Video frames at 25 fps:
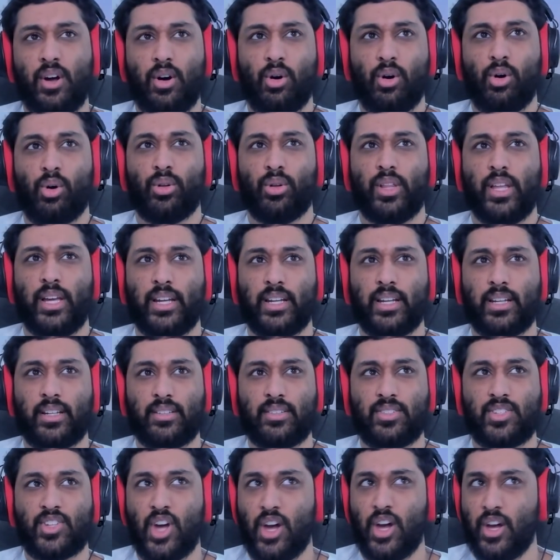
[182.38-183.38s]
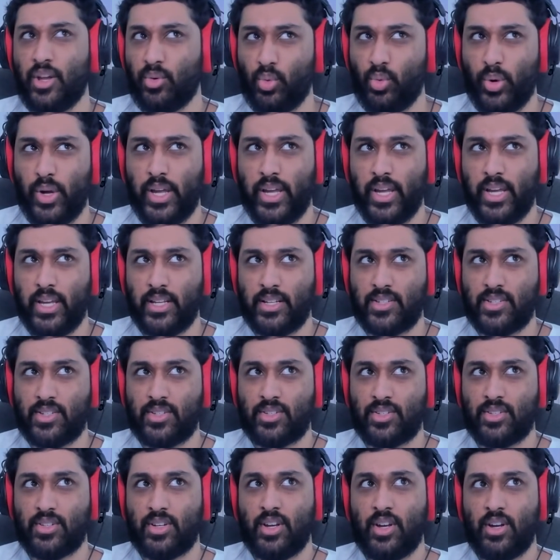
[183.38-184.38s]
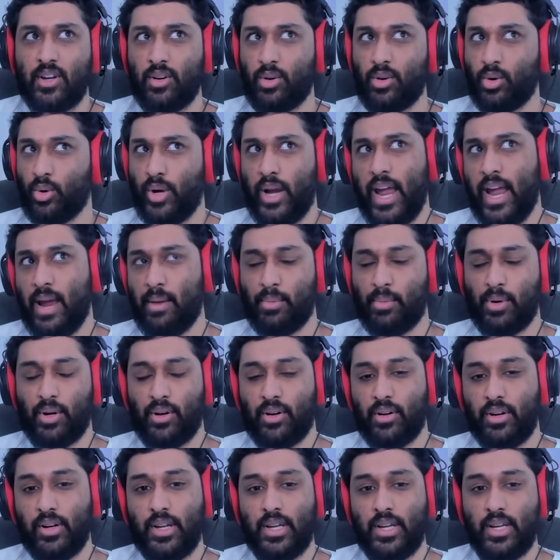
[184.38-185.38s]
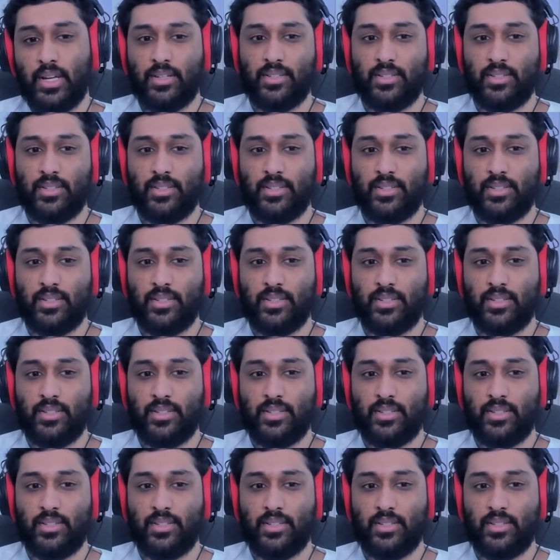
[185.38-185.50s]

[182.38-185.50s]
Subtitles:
or like ton weight or hammer.